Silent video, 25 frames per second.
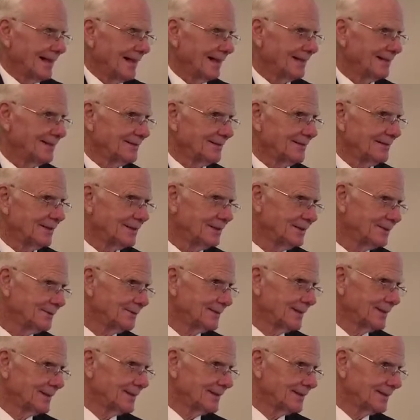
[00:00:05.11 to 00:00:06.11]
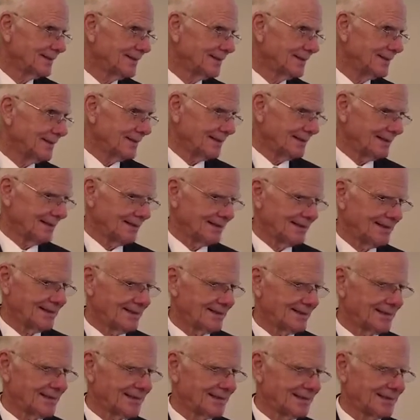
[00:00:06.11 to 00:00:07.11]
don't know whether on
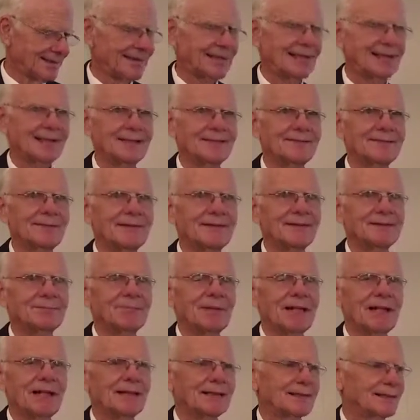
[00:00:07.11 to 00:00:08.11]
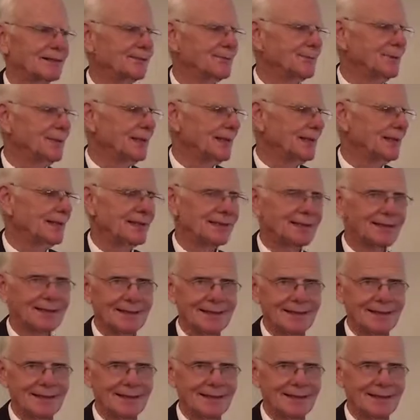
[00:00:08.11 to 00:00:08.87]
Thursday of this past week